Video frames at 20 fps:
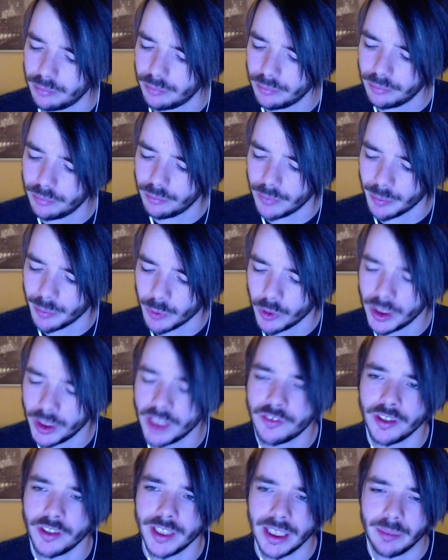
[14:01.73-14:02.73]
I'm not here
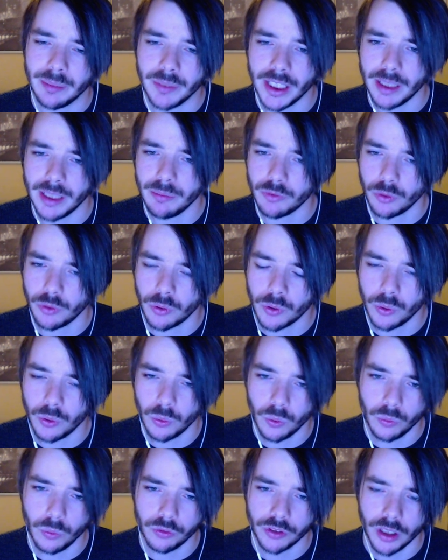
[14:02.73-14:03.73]
to name names or
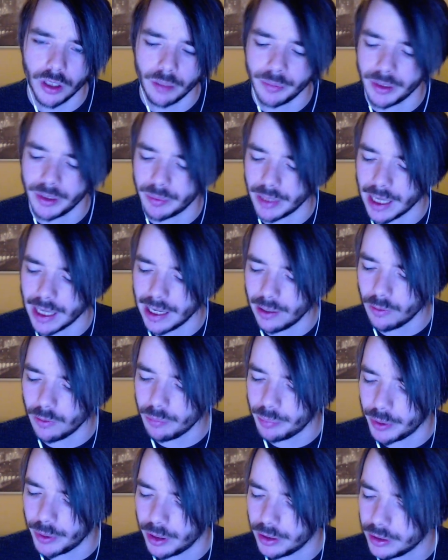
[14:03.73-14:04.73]
call certain people out,
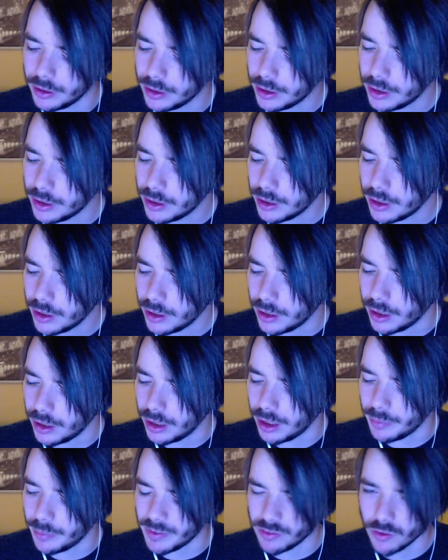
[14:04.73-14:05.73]
but
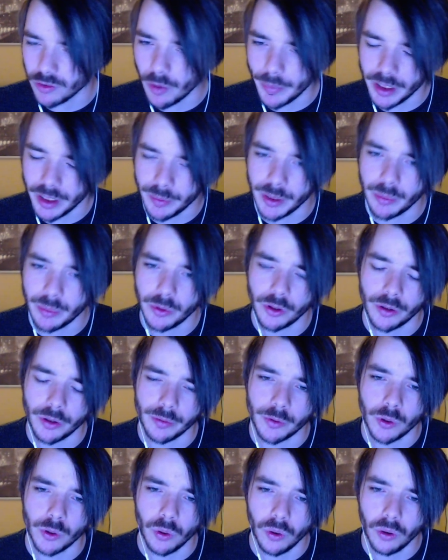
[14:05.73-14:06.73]
there's not many people that can
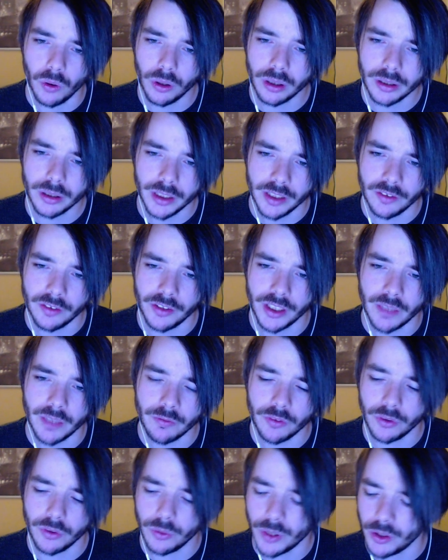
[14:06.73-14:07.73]
call in
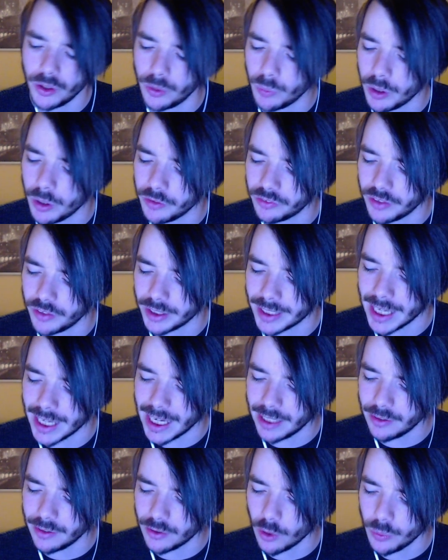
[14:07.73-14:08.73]
TF2, and the ones that
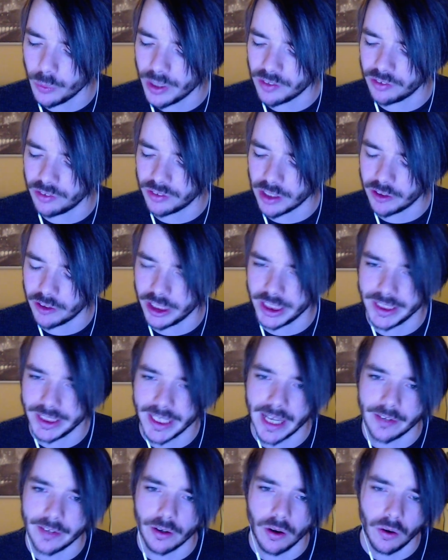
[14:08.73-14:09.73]
can don't necessarily
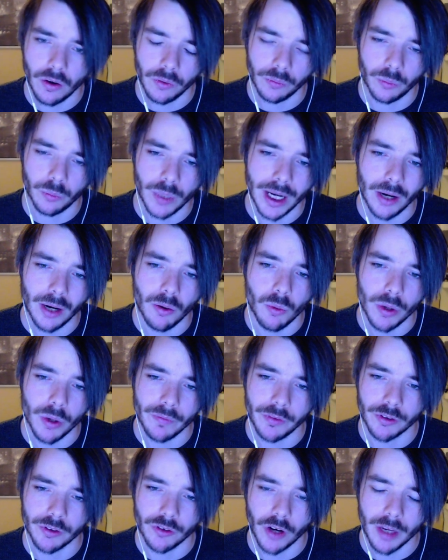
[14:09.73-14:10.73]
get on well with
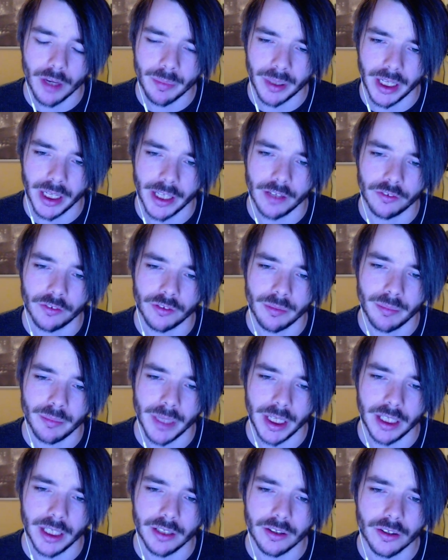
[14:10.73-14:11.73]
the right players to
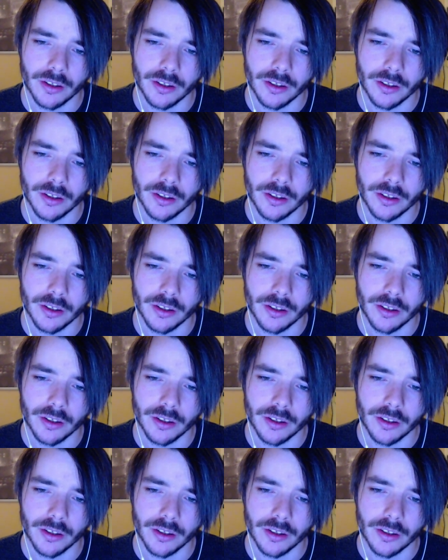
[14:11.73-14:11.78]
make